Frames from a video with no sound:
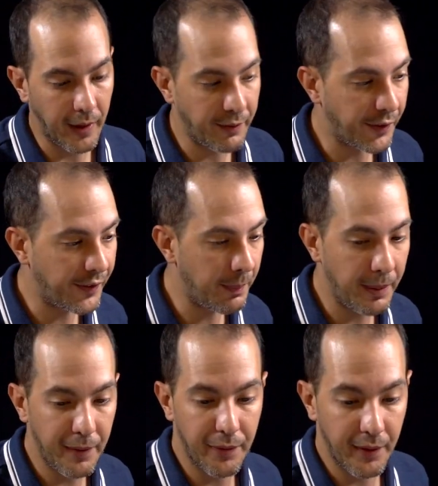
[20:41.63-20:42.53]
have the
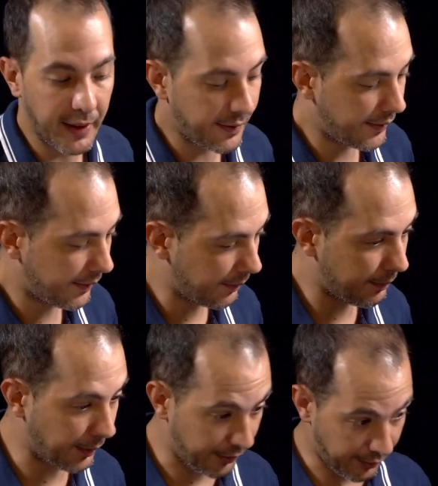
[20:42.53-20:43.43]
seppa for it,
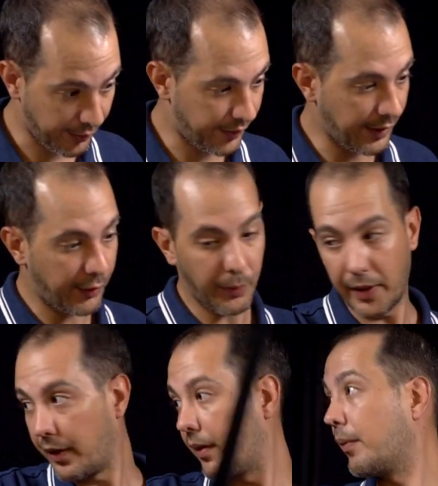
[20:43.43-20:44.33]
but just this
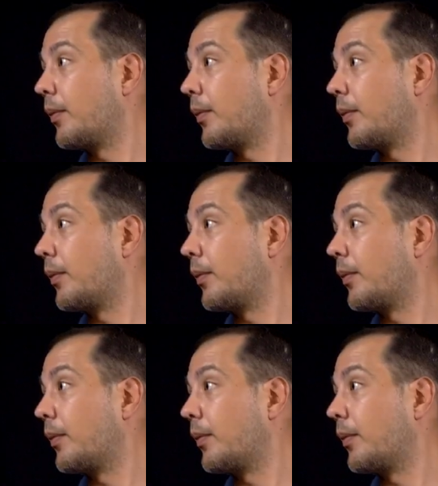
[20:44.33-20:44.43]
one.